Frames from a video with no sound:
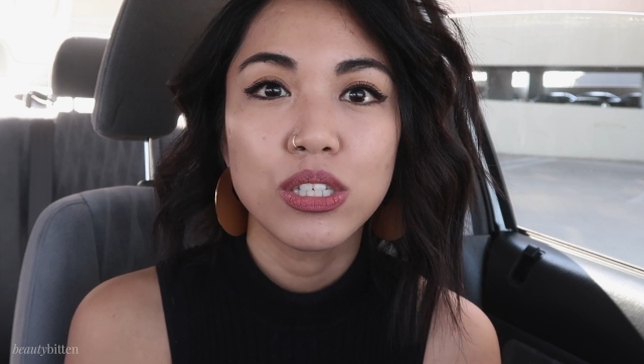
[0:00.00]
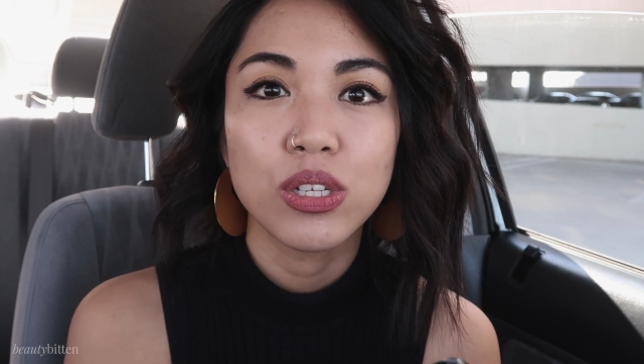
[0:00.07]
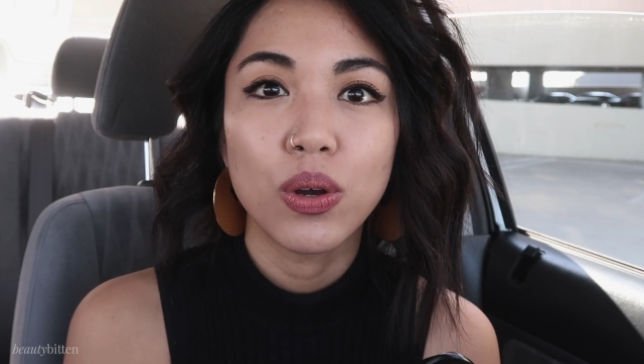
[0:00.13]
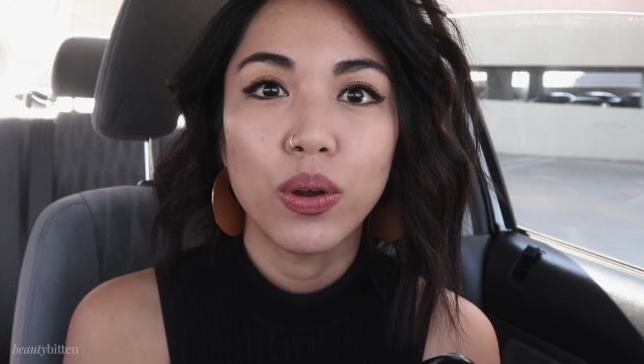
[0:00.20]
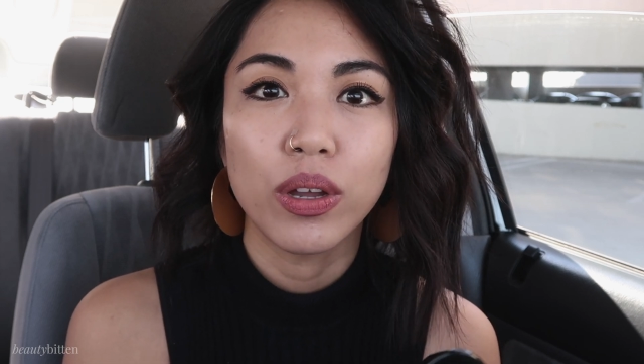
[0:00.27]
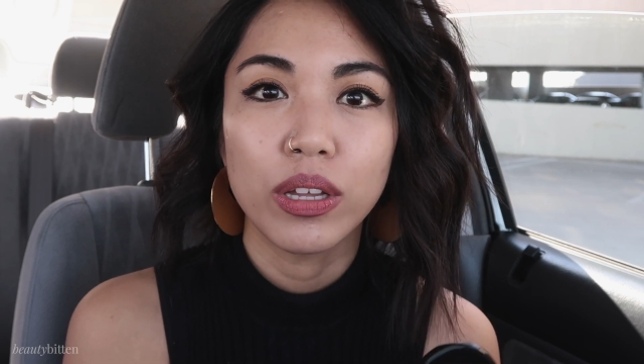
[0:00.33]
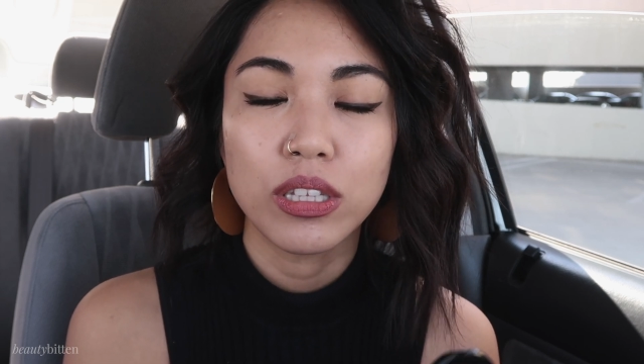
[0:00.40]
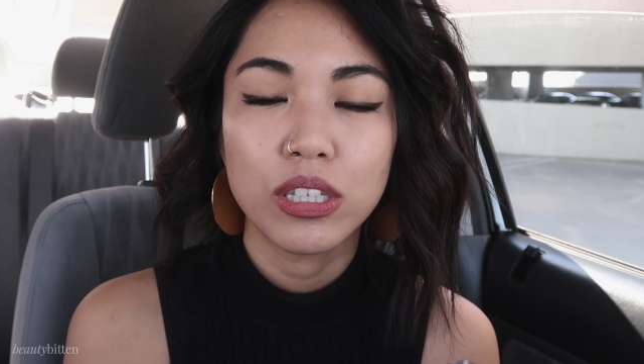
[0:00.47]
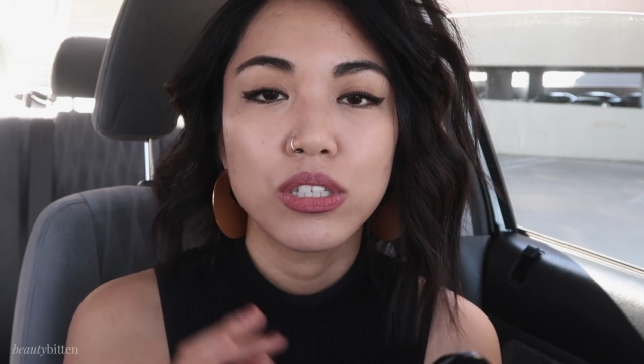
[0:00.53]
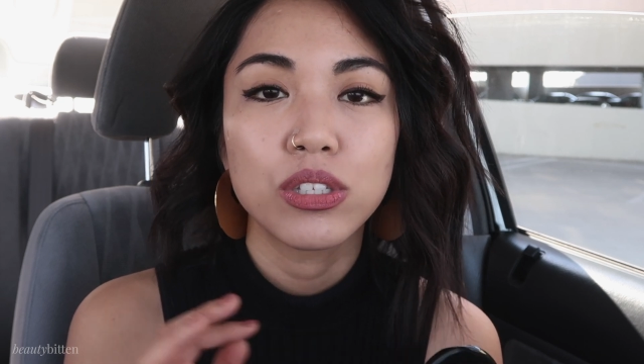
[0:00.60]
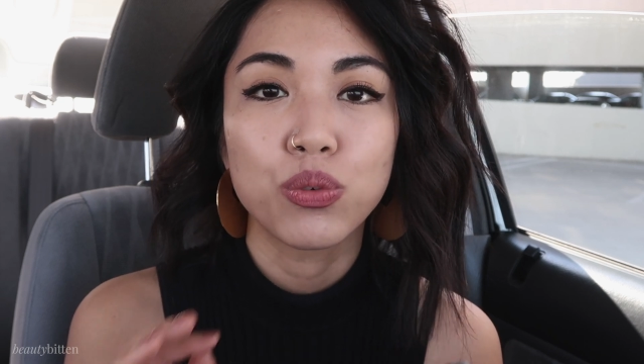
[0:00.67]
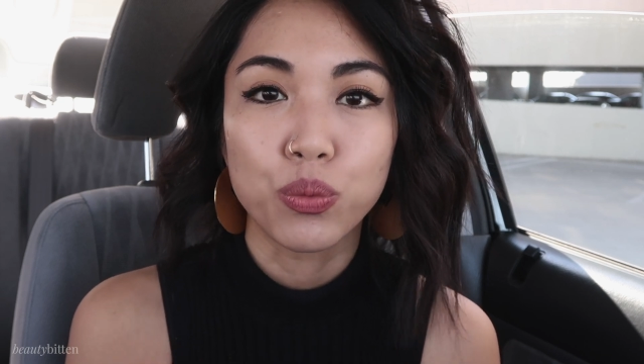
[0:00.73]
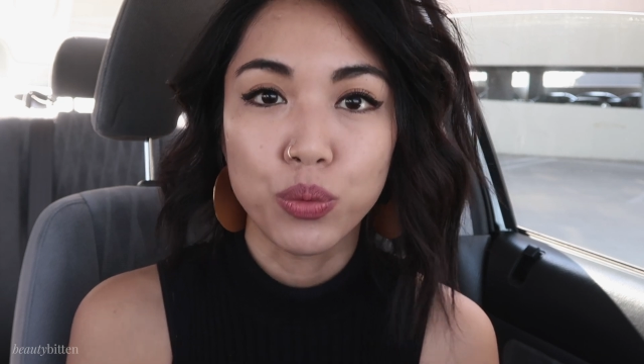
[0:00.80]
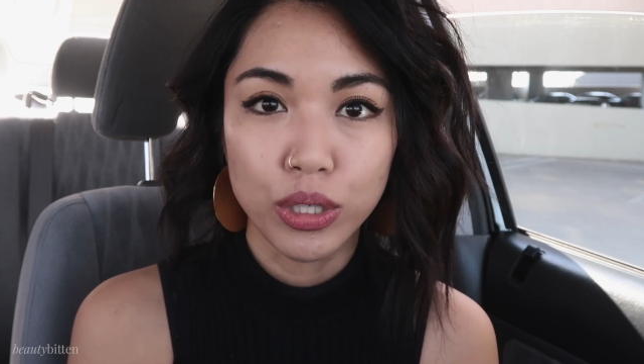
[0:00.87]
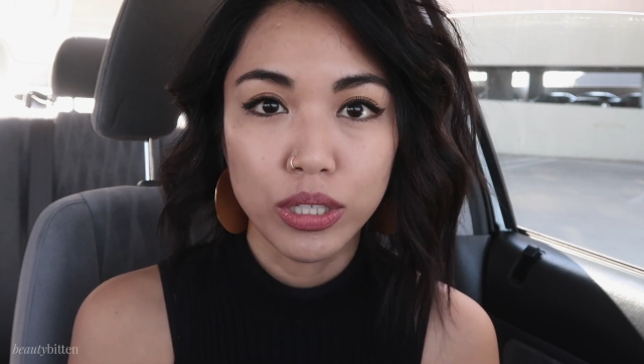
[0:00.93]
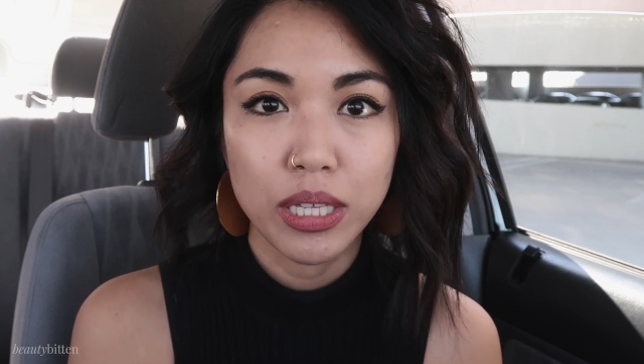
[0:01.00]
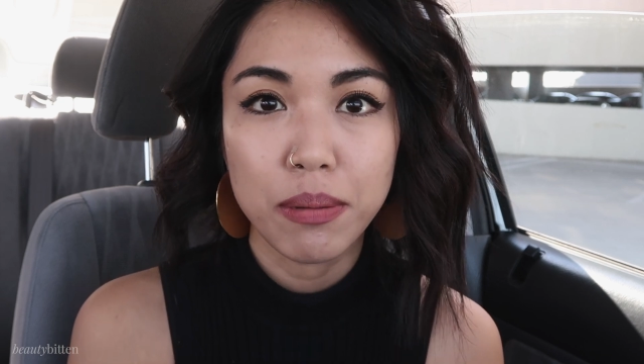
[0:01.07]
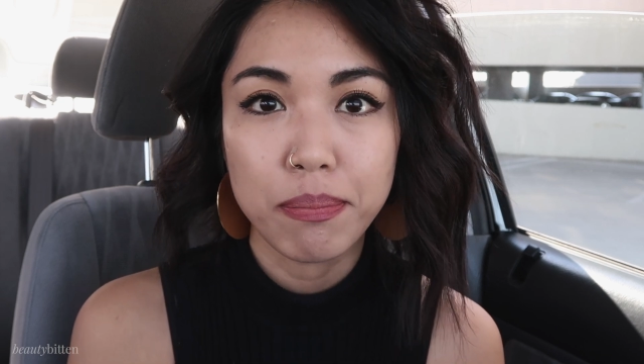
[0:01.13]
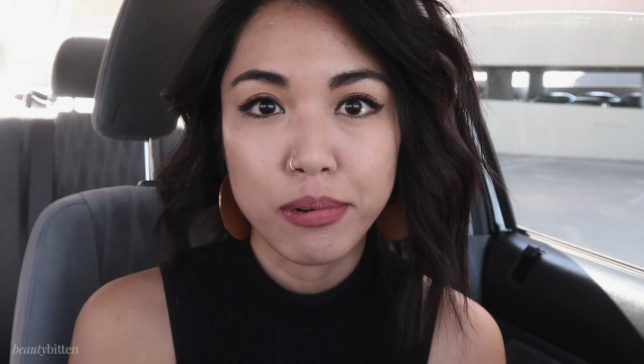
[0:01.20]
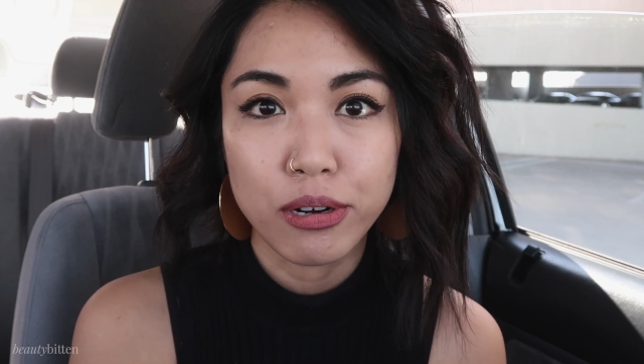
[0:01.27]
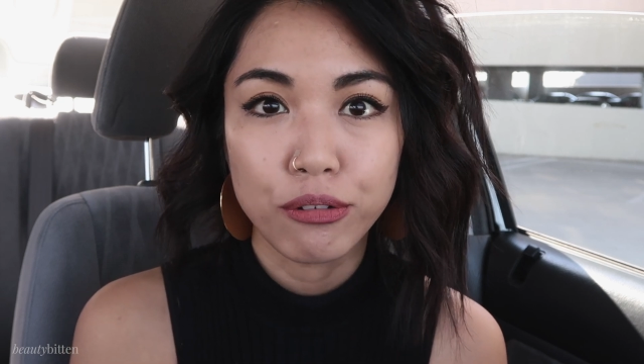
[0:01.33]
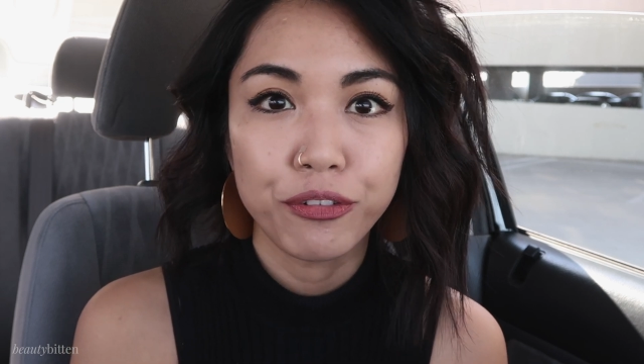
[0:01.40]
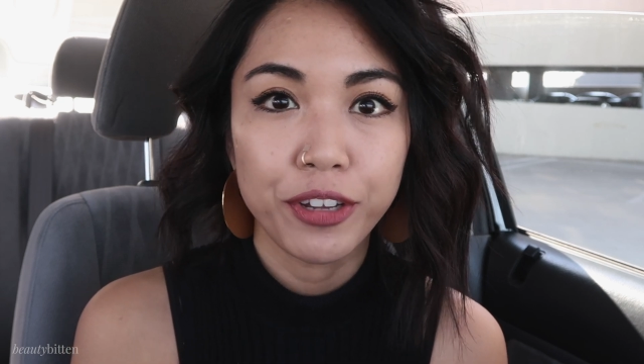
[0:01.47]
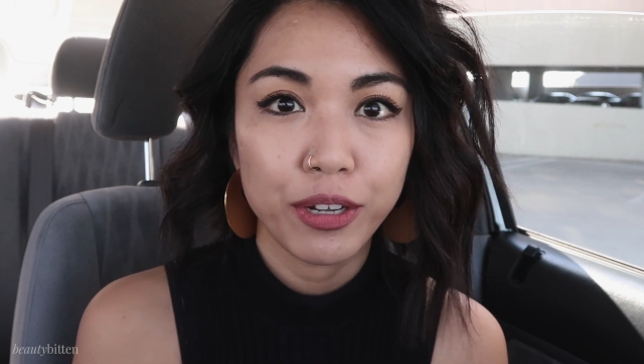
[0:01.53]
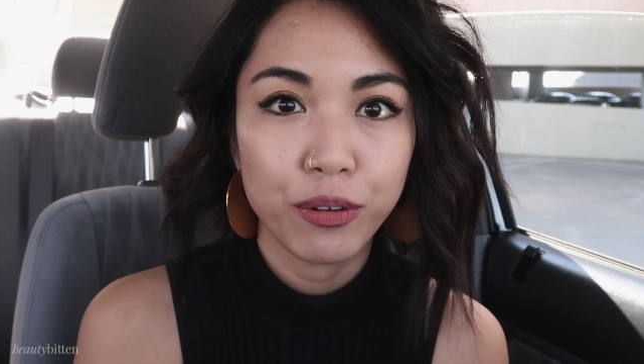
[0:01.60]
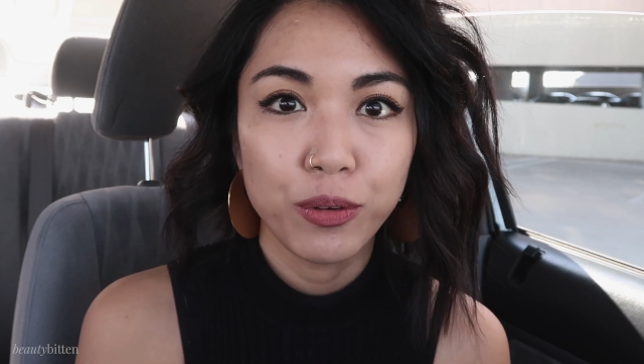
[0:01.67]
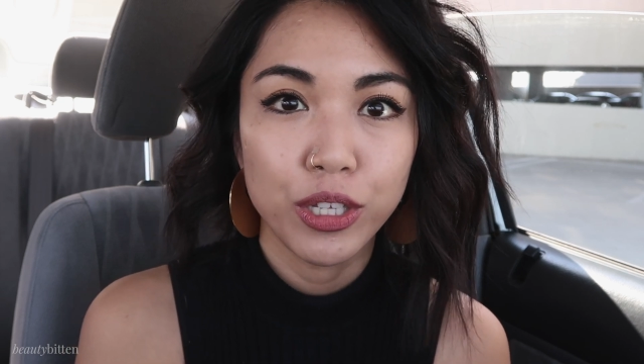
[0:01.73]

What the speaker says: so it's really perfect